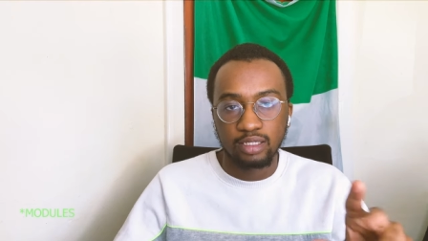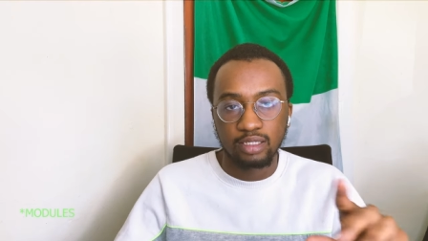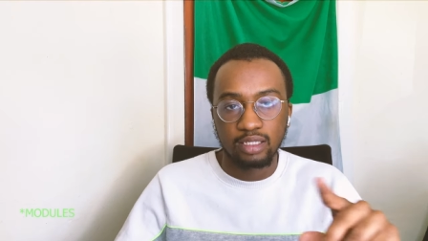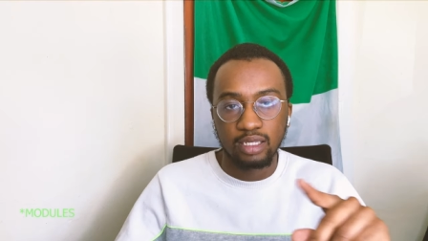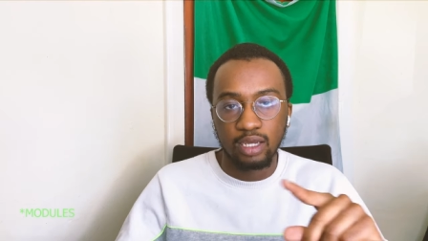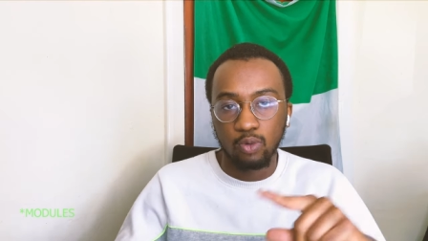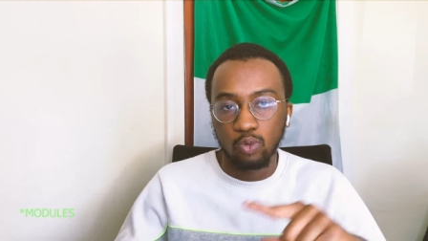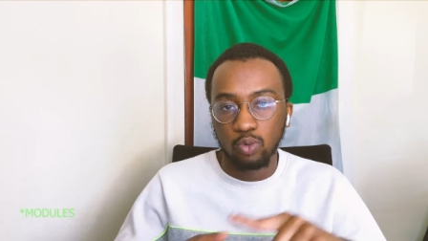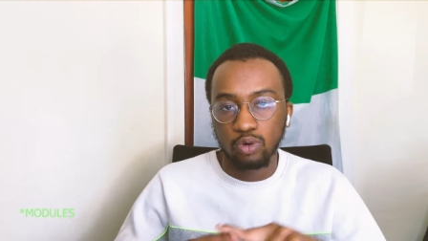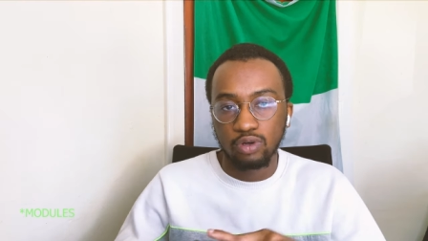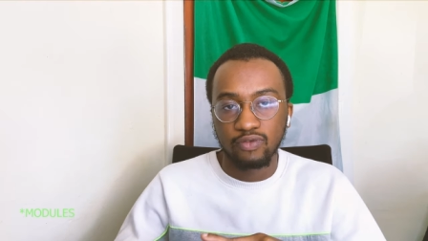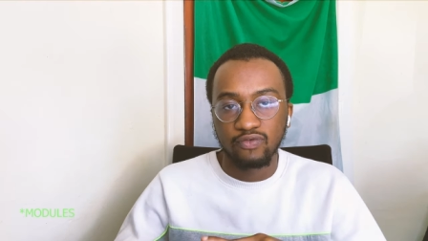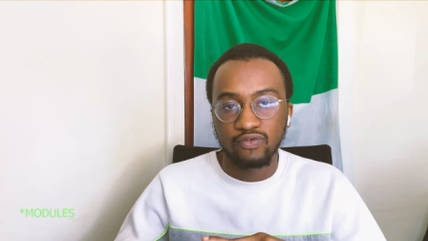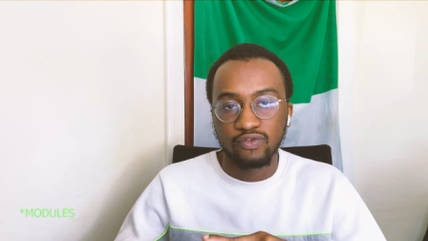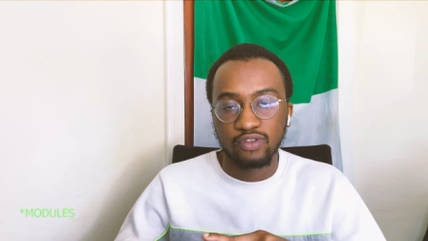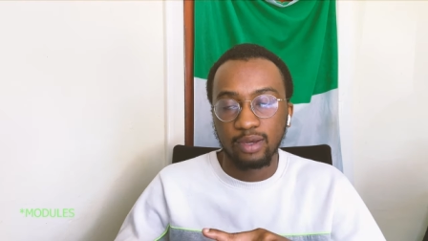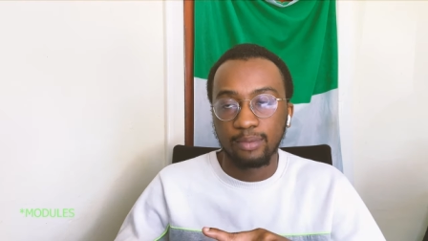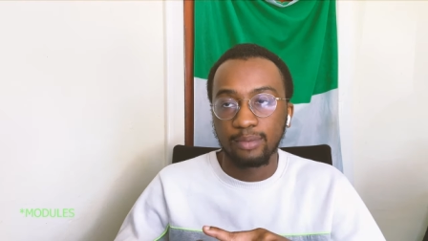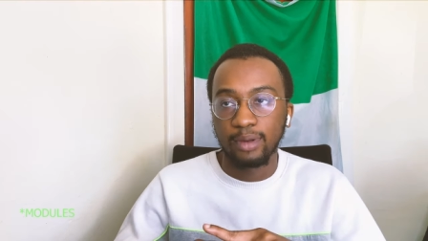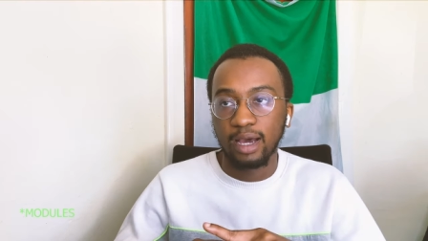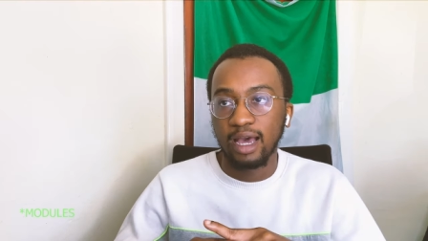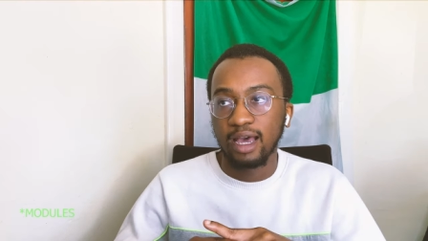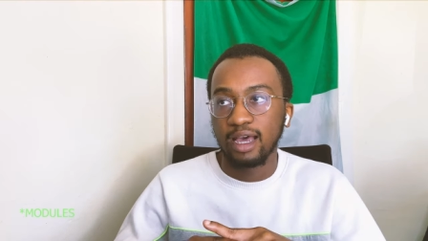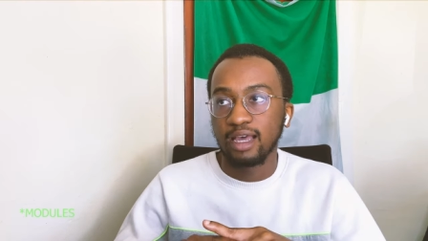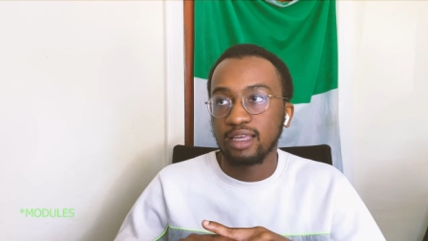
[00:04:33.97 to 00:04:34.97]
and one of
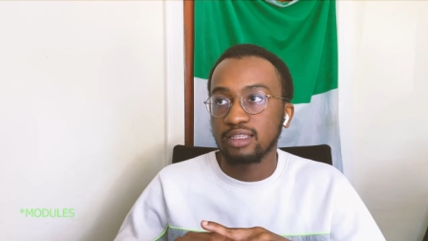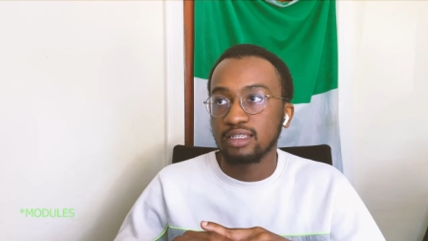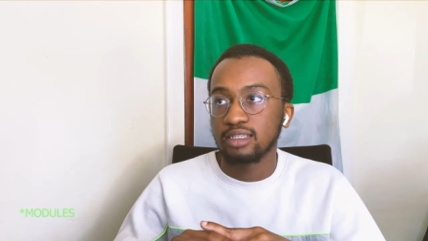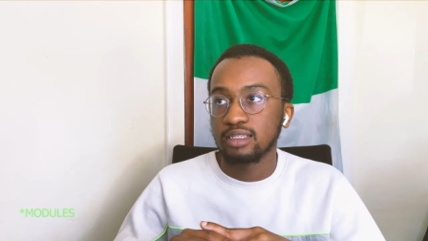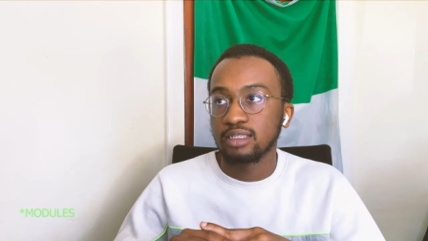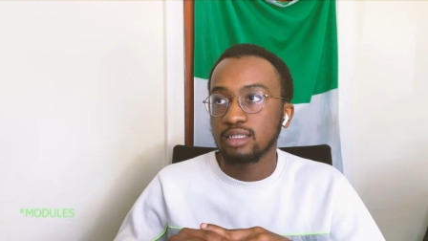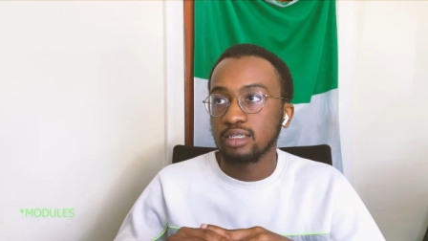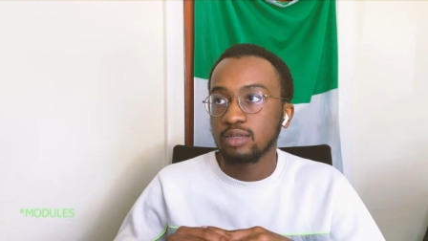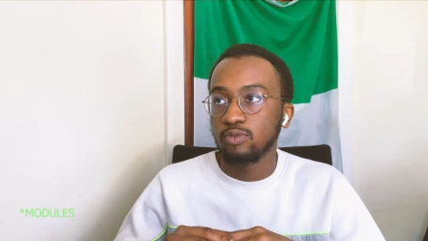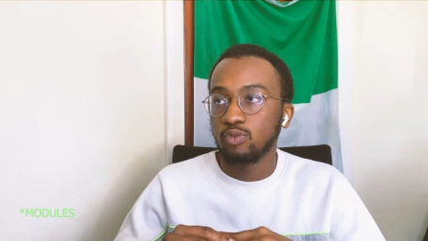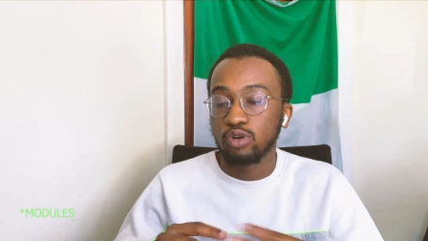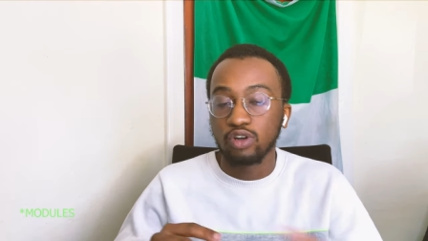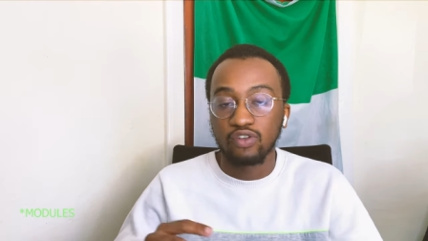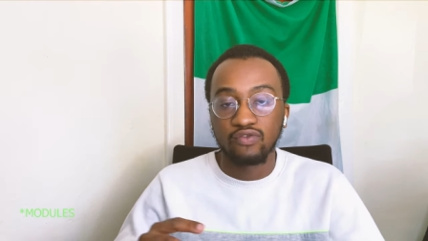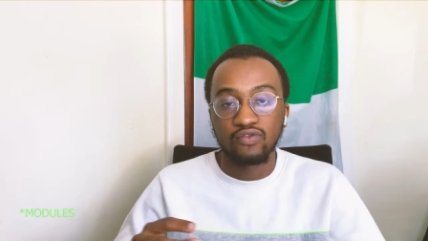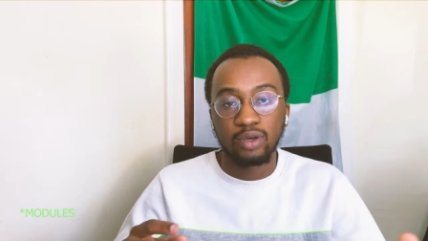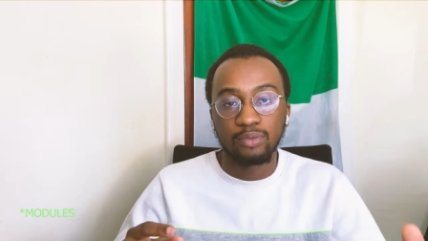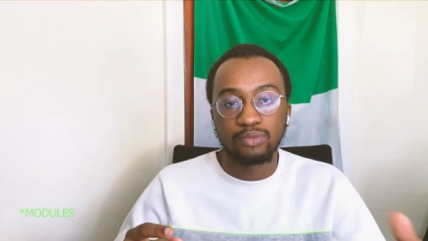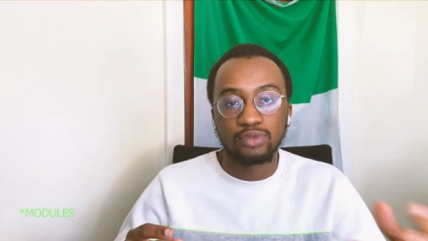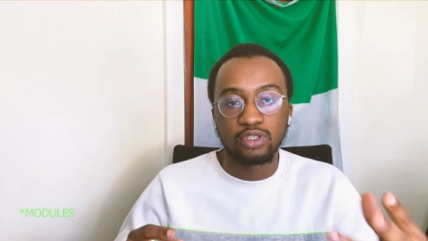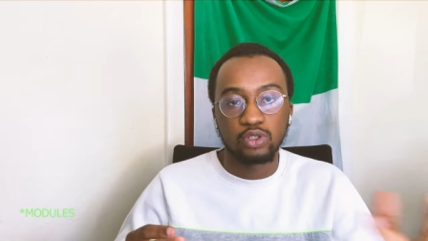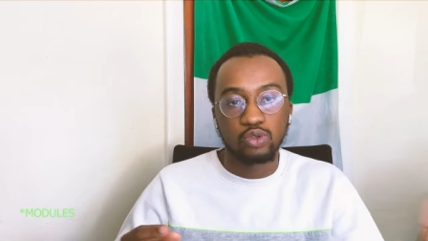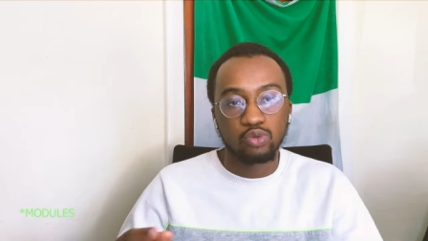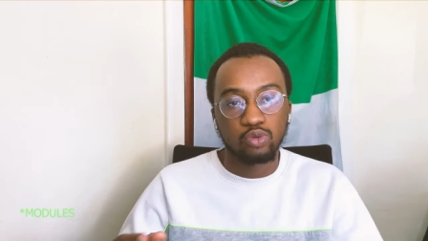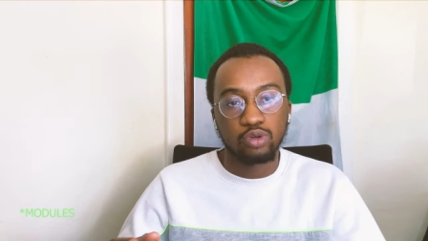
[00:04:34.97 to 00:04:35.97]
them
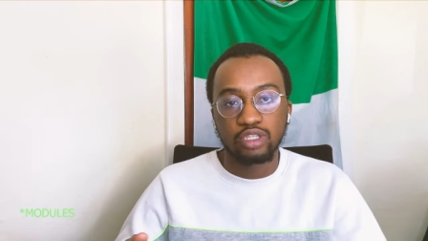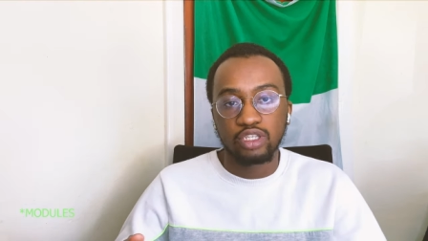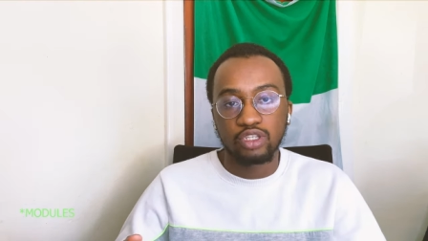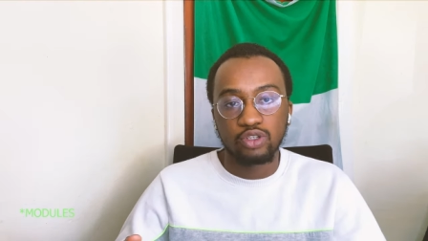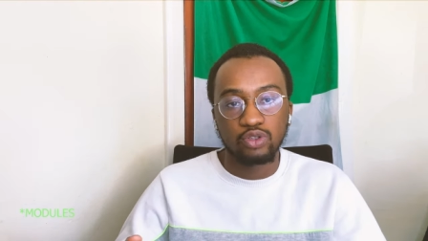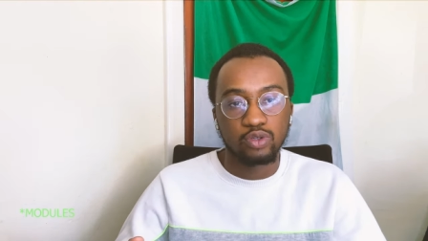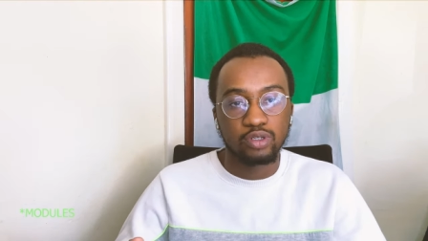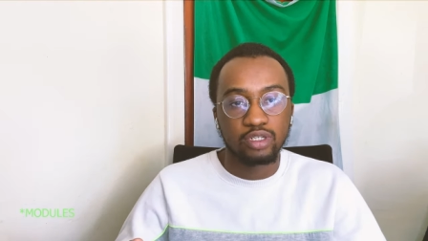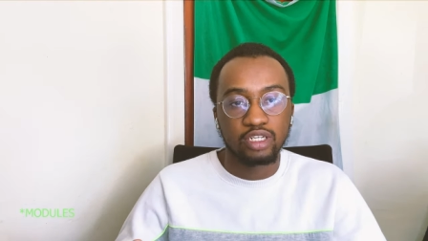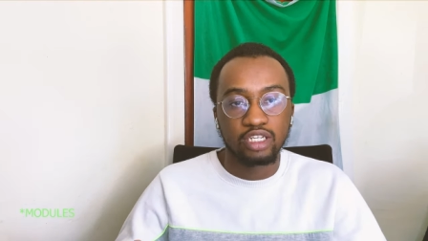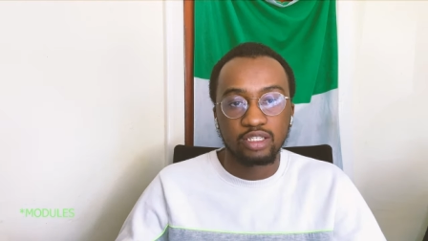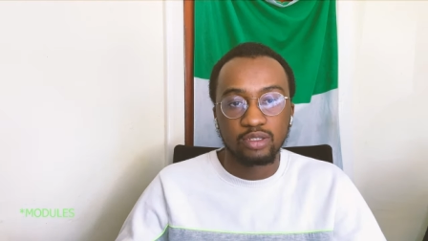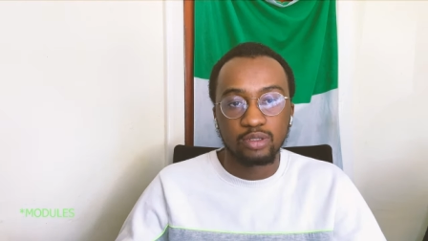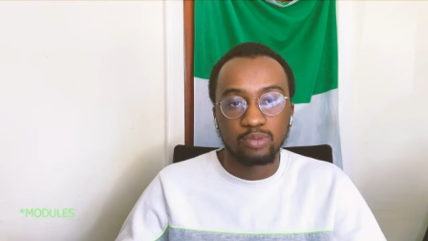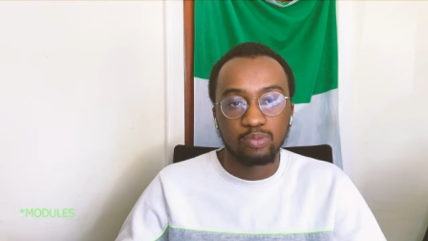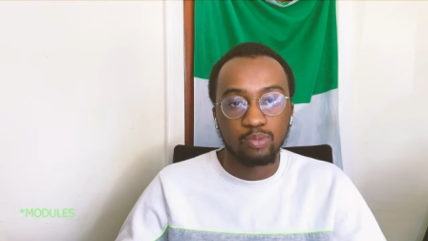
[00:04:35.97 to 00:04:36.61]
is a 20 unit